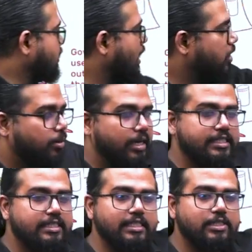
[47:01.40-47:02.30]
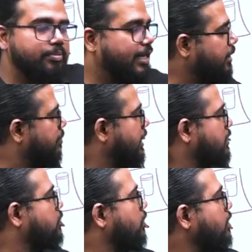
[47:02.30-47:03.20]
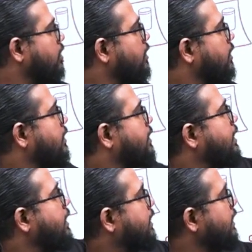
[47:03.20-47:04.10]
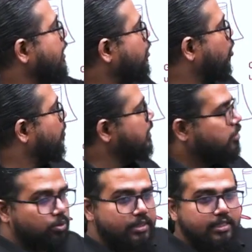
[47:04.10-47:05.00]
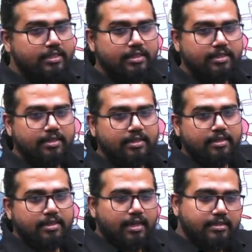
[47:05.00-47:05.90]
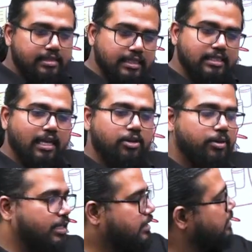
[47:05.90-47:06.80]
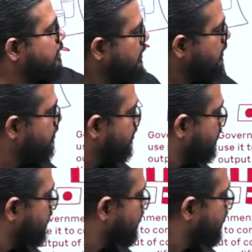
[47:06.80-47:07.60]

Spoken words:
calculation is made based on taking a common good. And this calculation, this